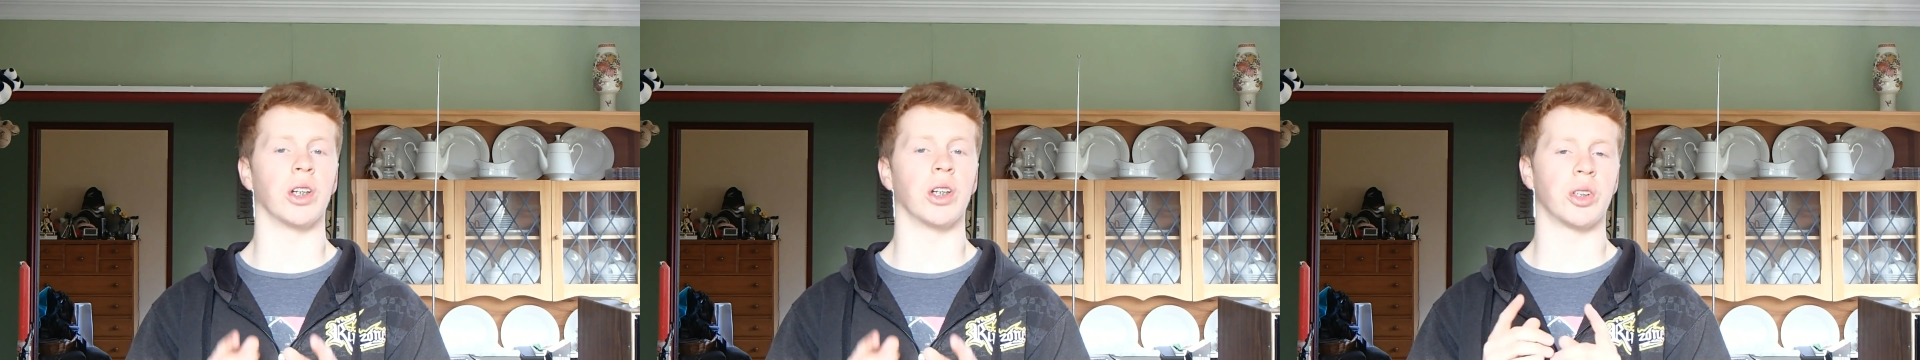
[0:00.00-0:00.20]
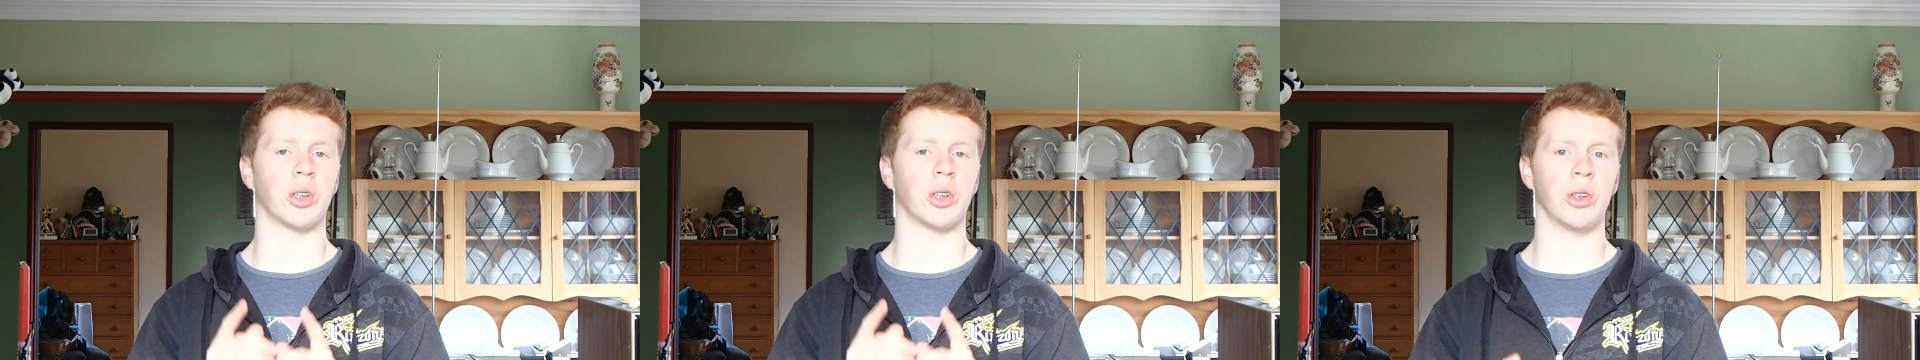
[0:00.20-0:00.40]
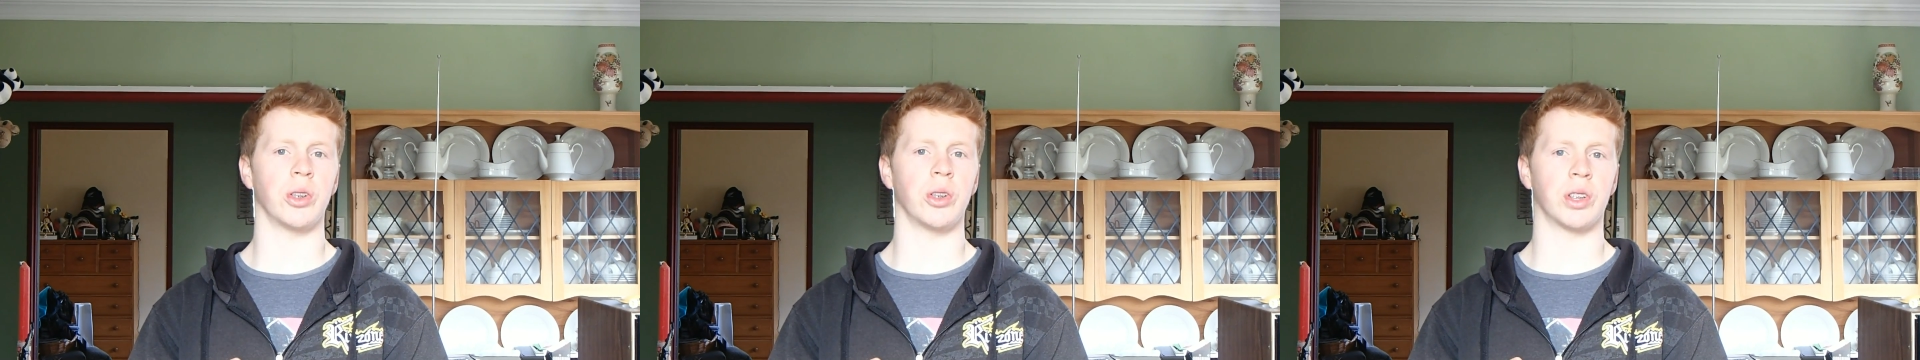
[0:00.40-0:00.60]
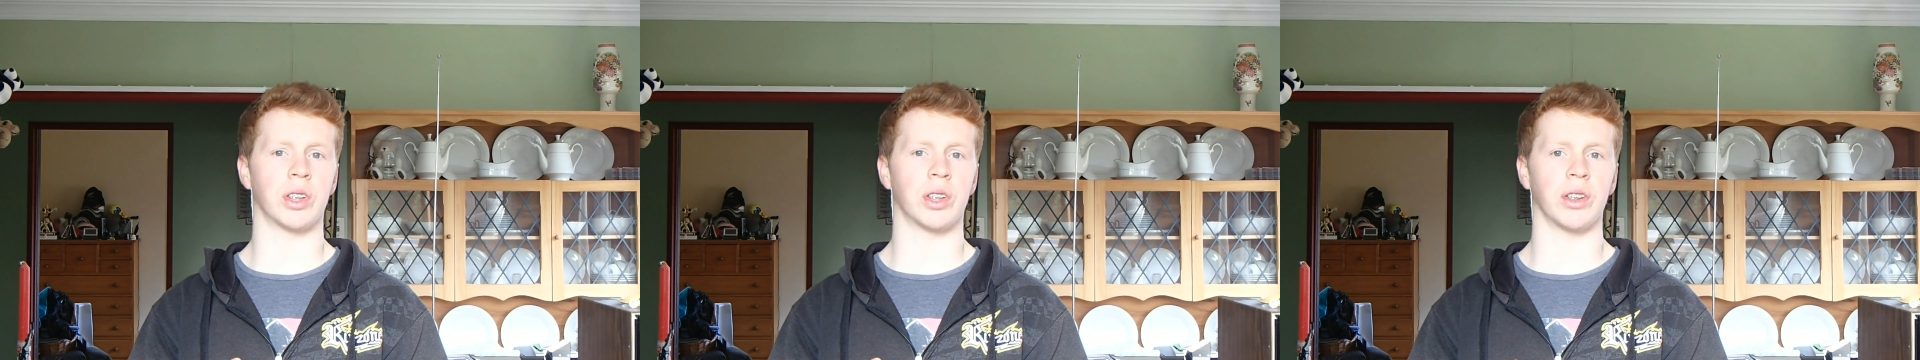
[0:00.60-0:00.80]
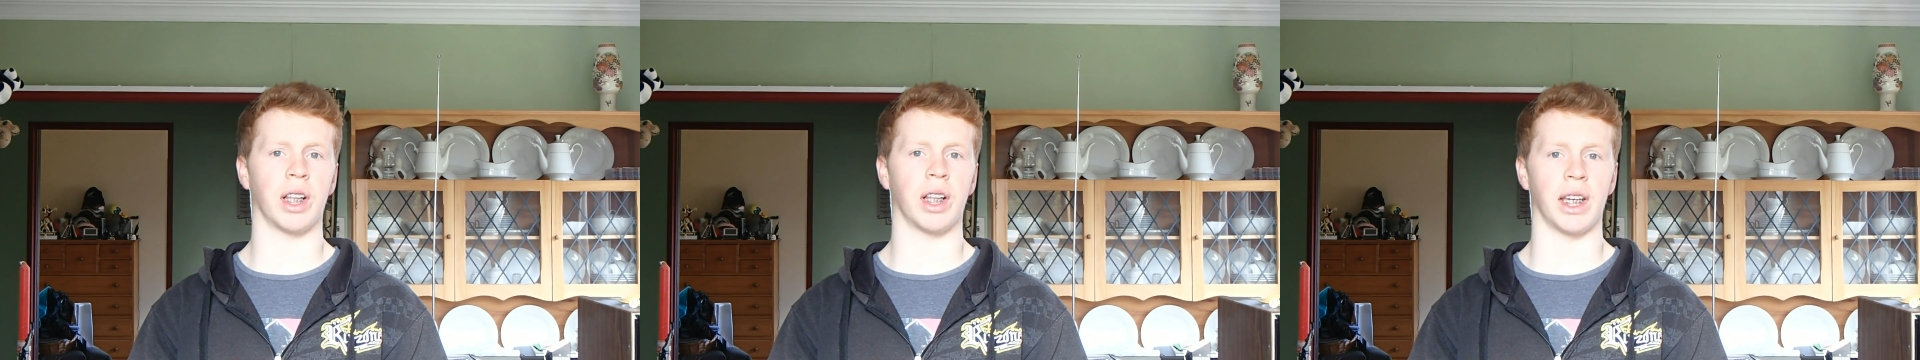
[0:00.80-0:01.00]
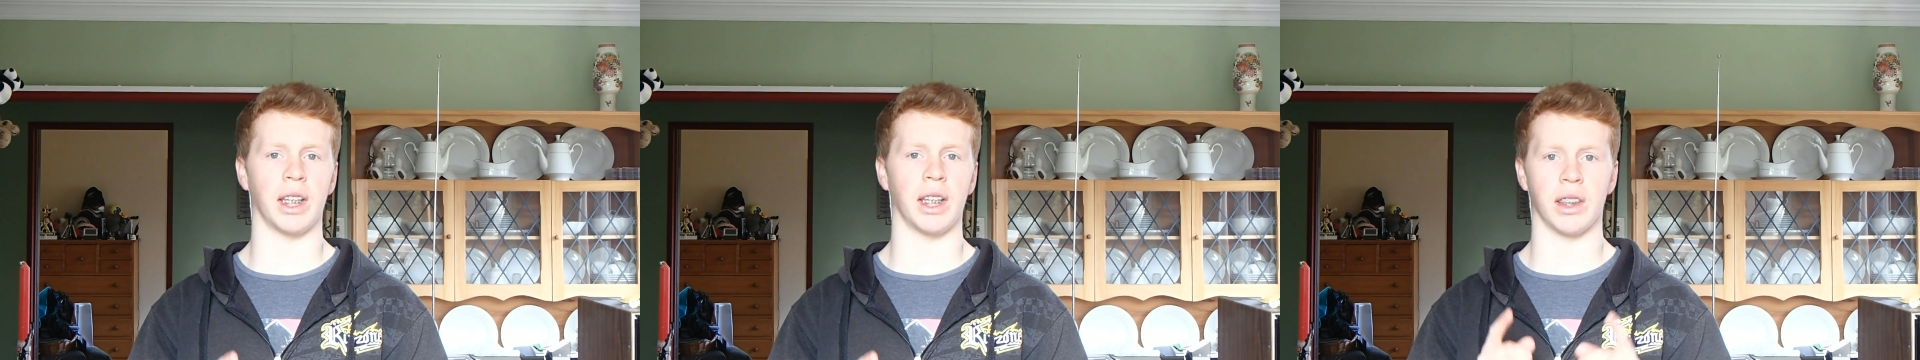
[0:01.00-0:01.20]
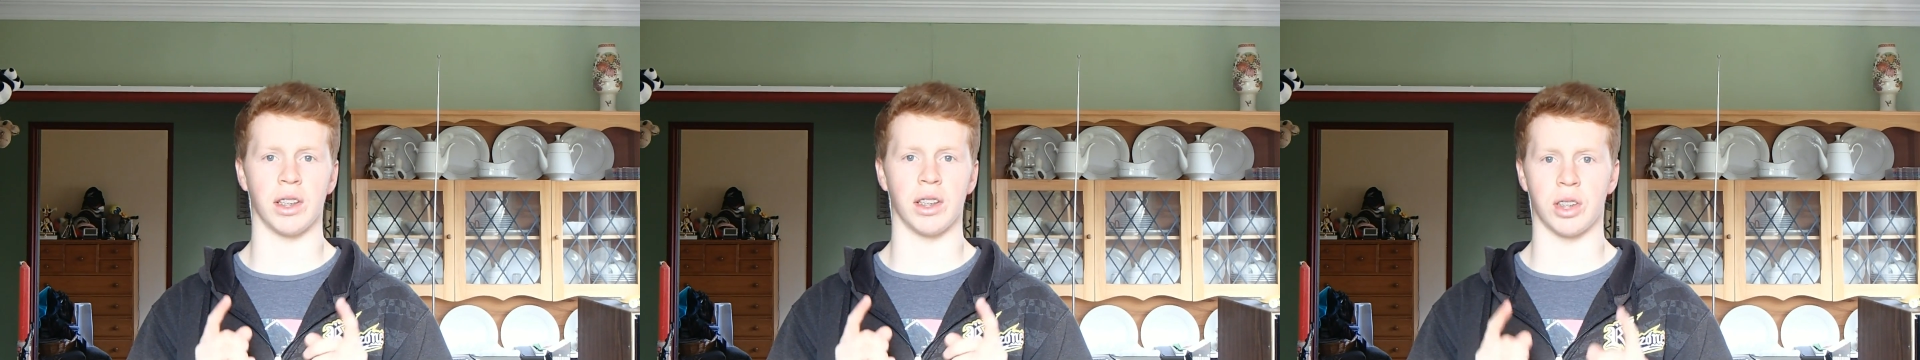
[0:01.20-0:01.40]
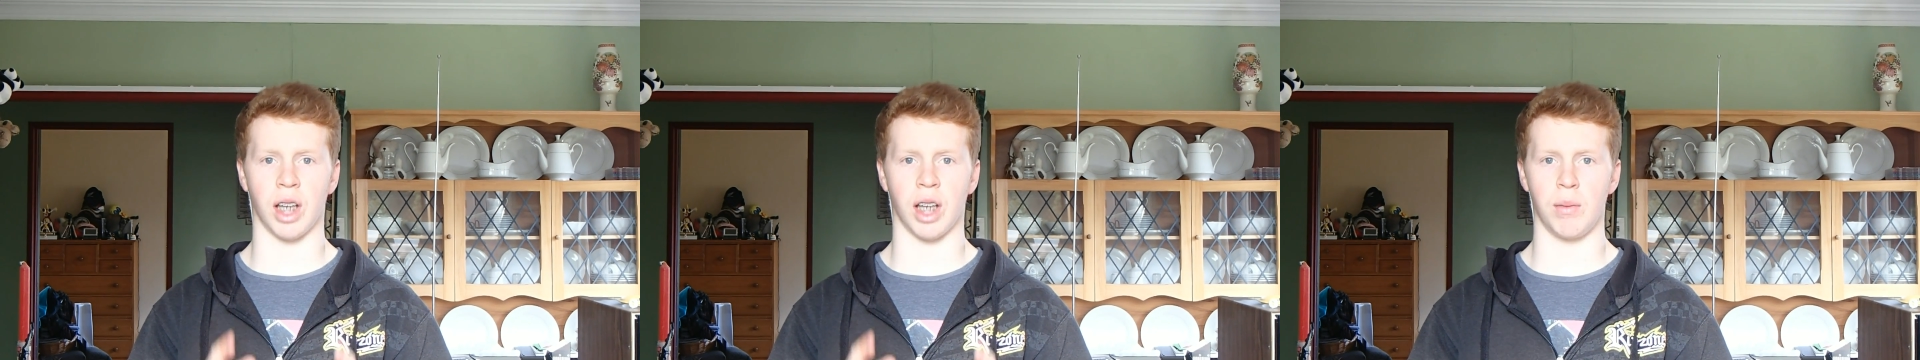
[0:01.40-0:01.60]
should you still eat the
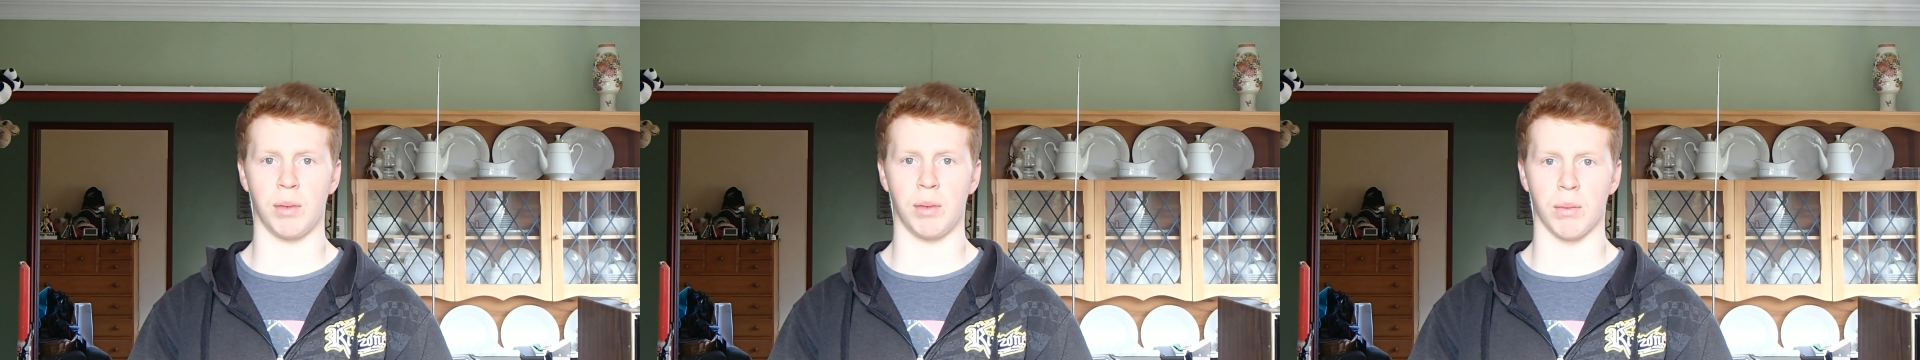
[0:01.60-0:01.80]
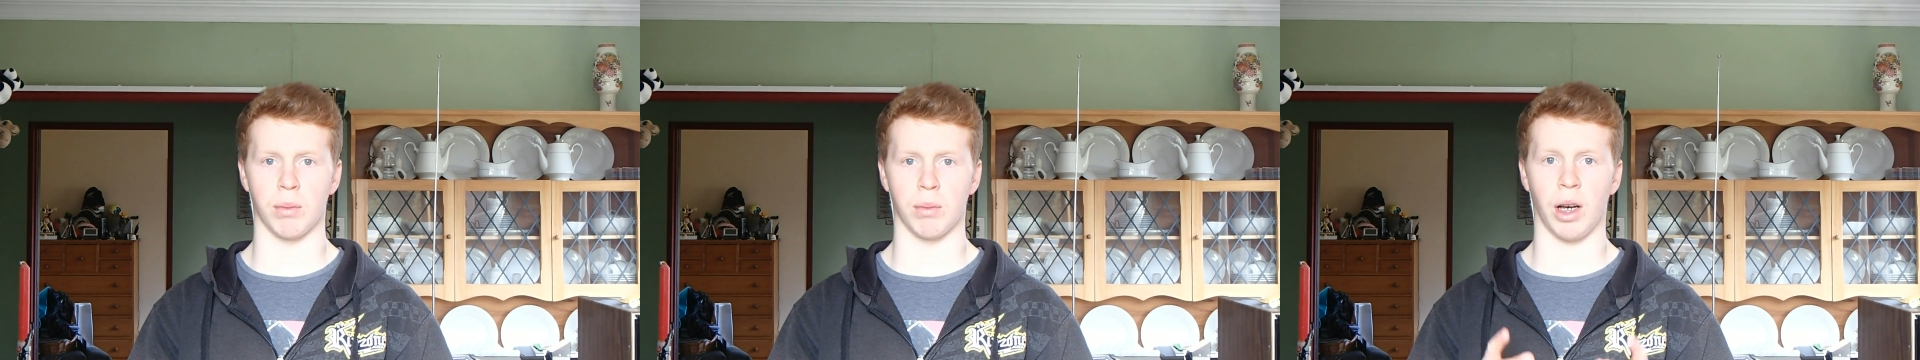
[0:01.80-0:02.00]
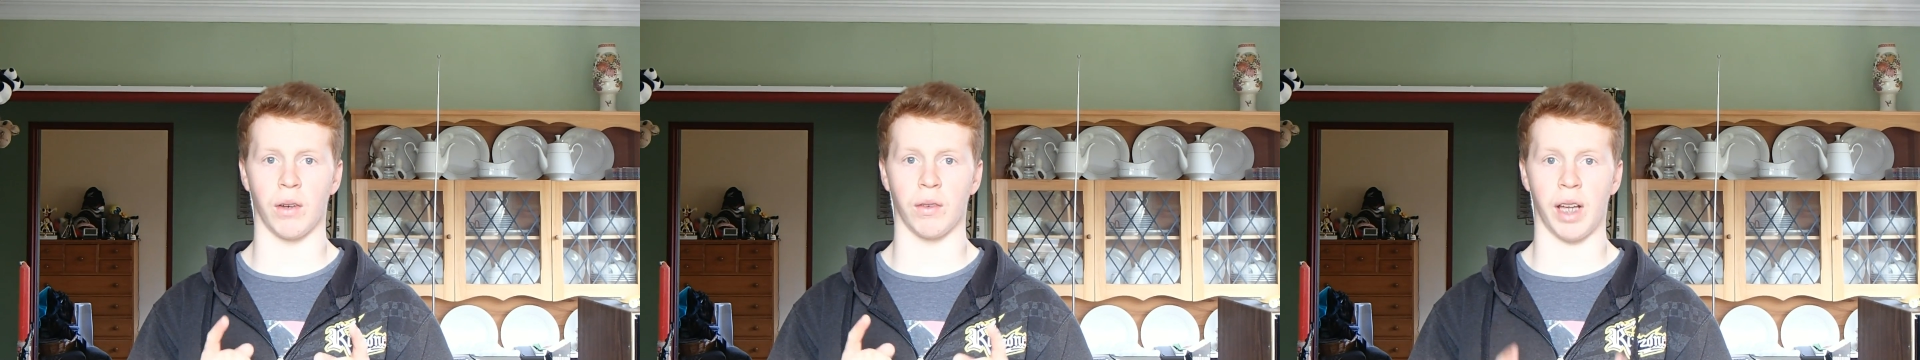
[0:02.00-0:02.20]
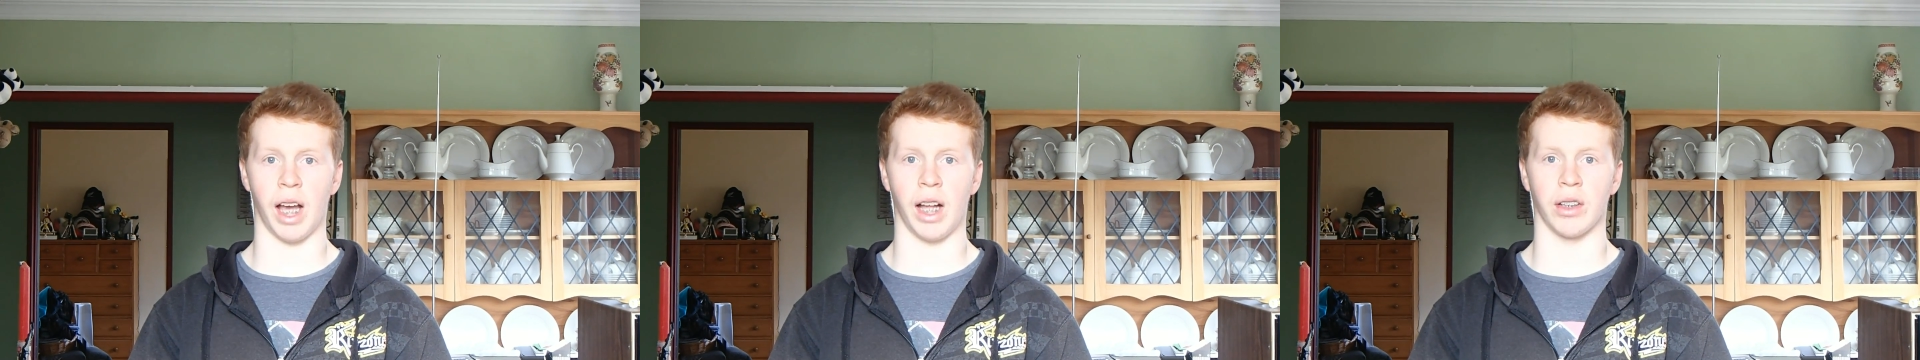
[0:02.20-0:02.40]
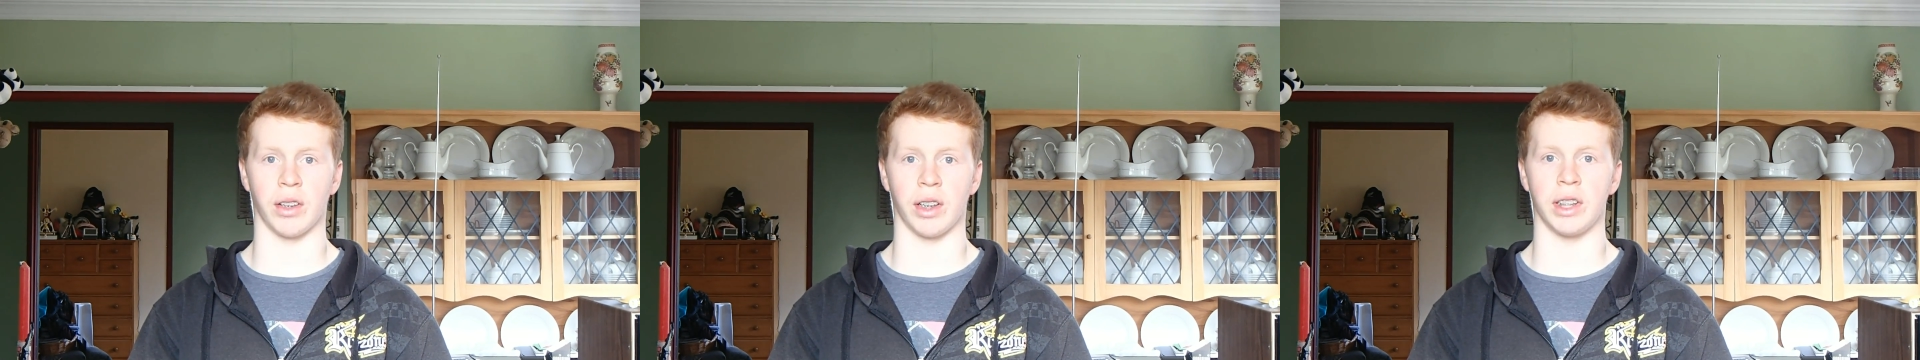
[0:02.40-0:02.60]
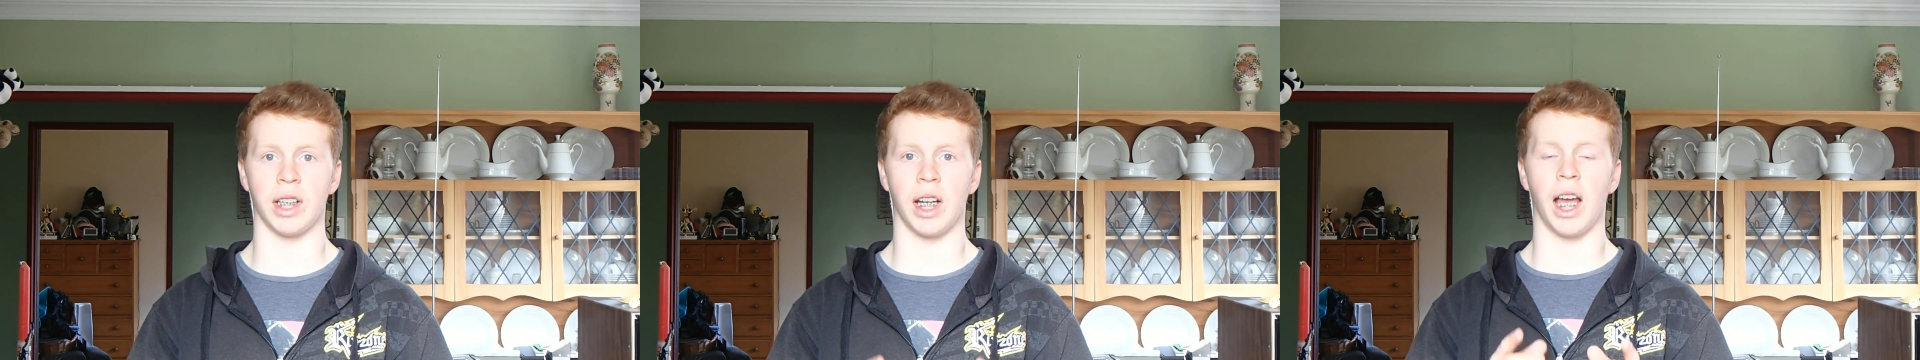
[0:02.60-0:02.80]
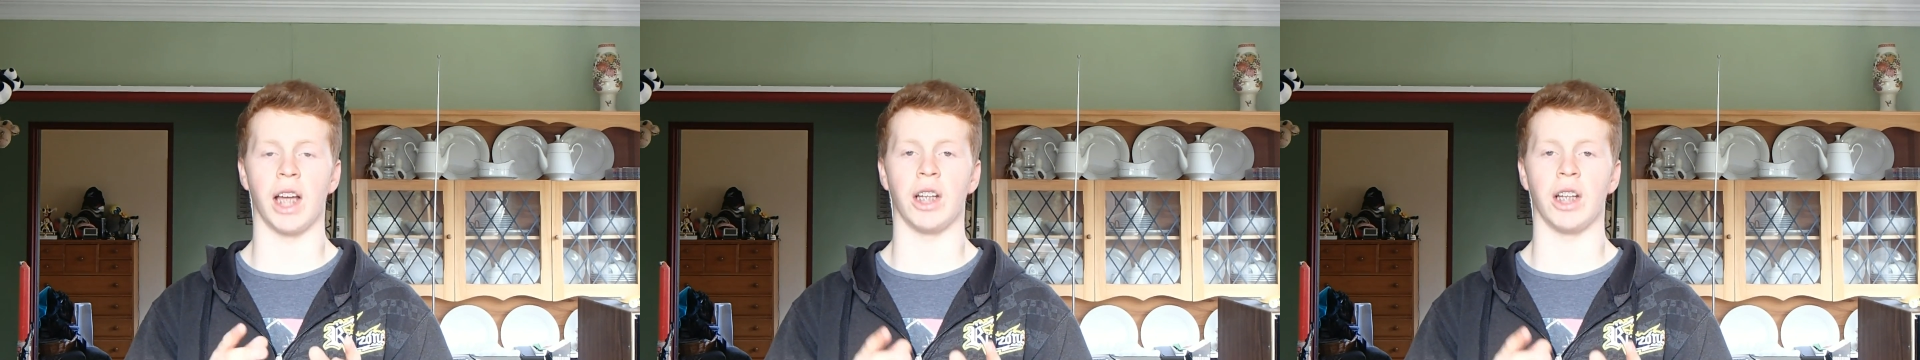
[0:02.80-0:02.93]
same number of calories,